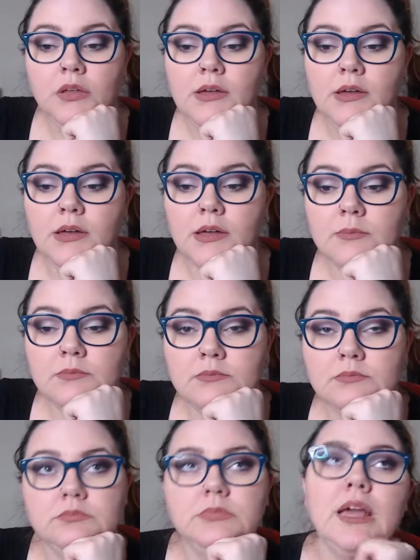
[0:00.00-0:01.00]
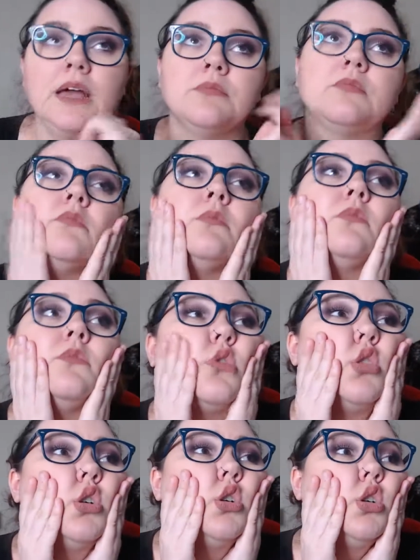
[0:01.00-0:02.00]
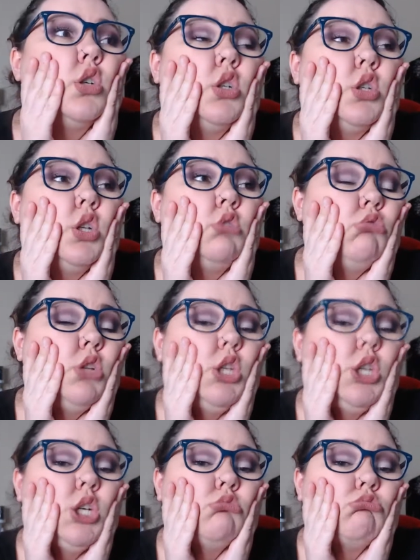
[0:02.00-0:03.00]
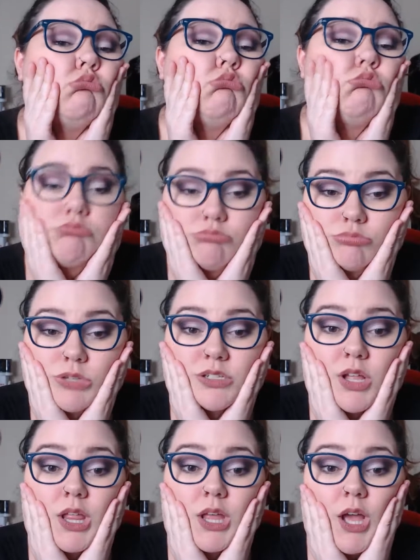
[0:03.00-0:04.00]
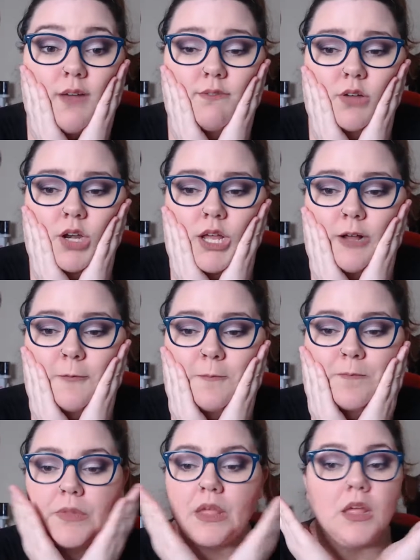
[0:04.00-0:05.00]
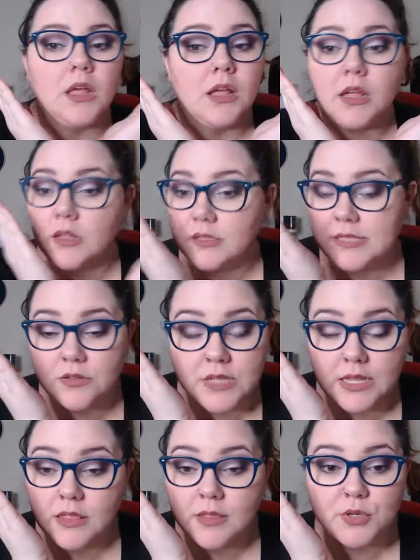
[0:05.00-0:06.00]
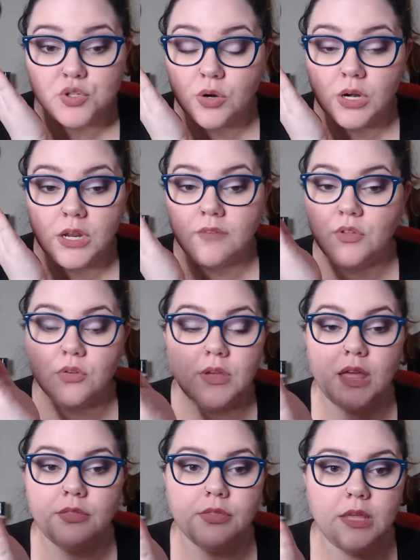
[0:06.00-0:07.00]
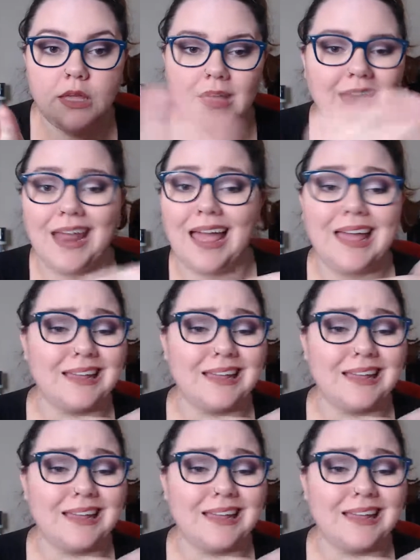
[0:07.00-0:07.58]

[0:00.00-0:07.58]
Yeah, that's really it. That's all I got for now. Sounds like the majority of you get and